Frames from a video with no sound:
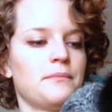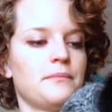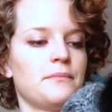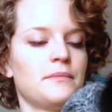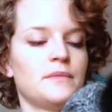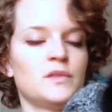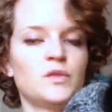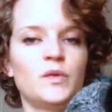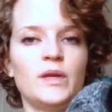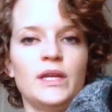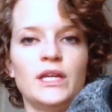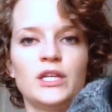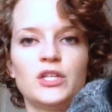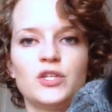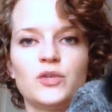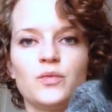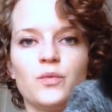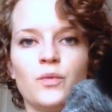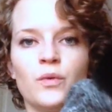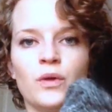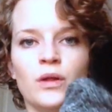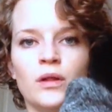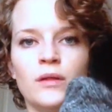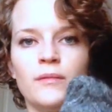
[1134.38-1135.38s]
Swedish
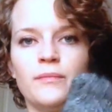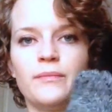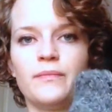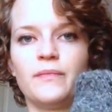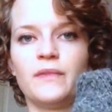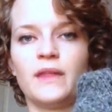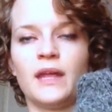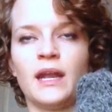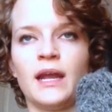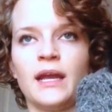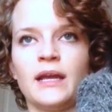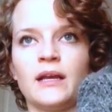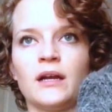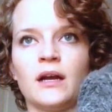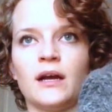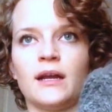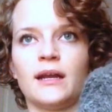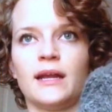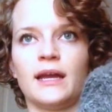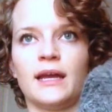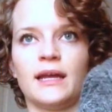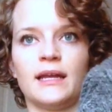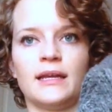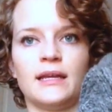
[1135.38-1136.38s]
wool that I got
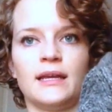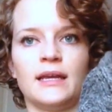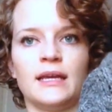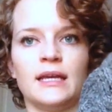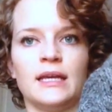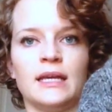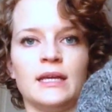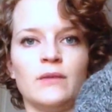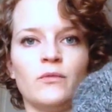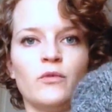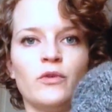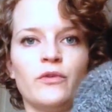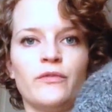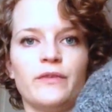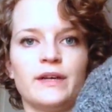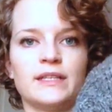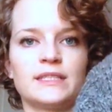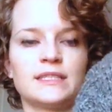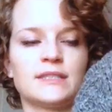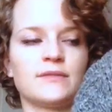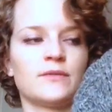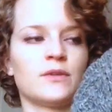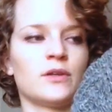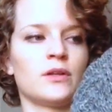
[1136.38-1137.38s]
at a wool
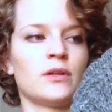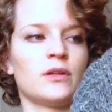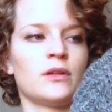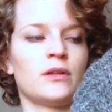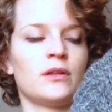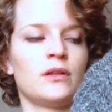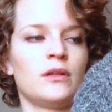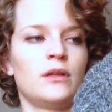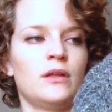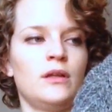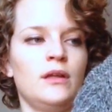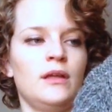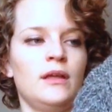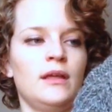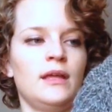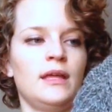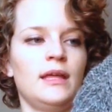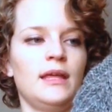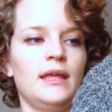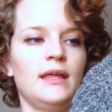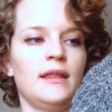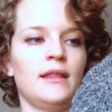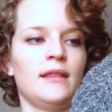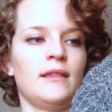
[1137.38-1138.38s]
festival
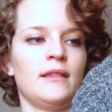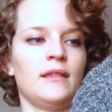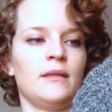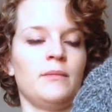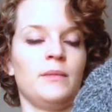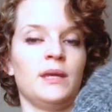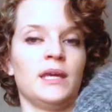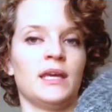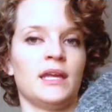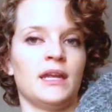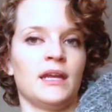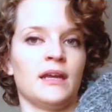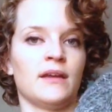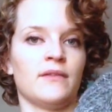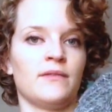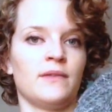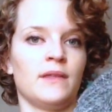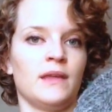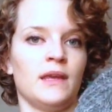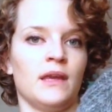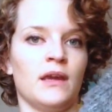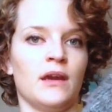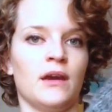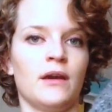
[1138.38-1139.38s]
in the beginning of
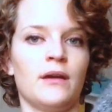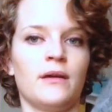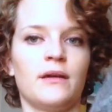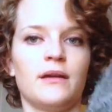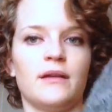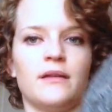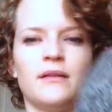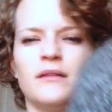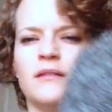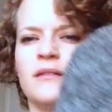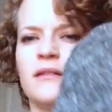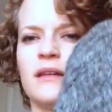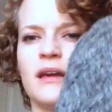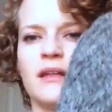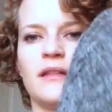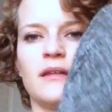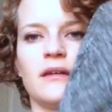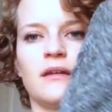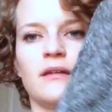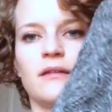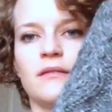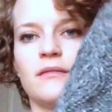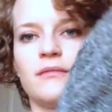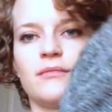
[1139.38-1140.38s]
the year, in I
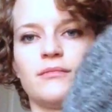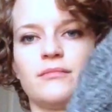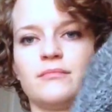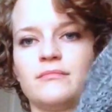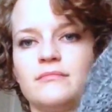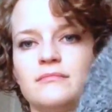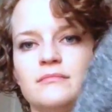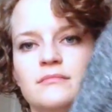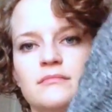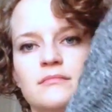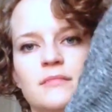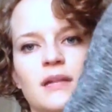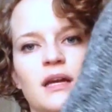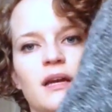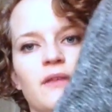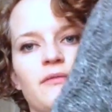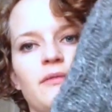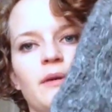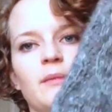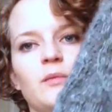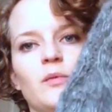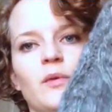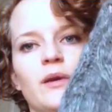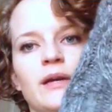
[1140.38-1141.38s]
think
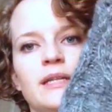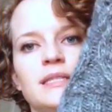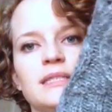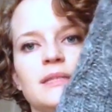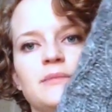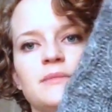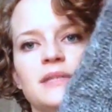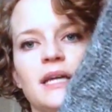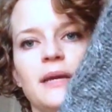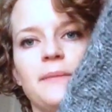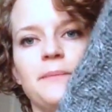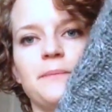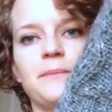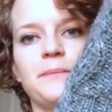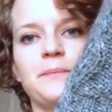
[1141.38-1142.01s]
February sometime.